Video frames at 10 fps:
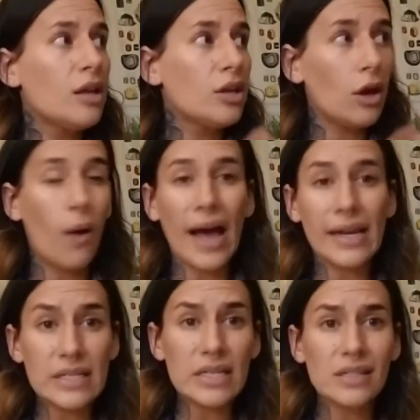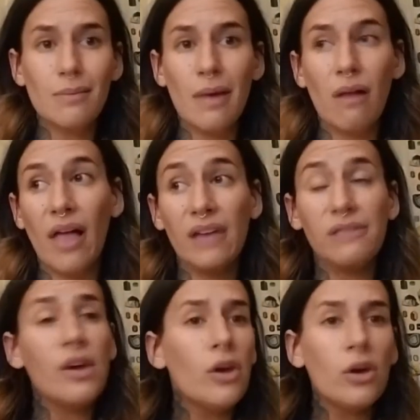you know, ideas about life
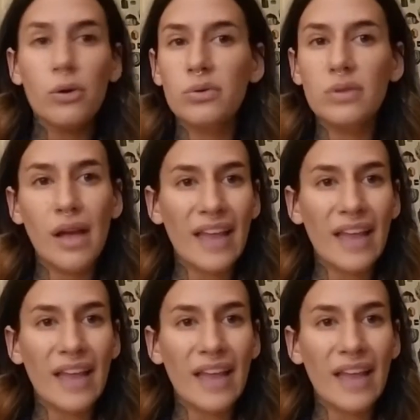who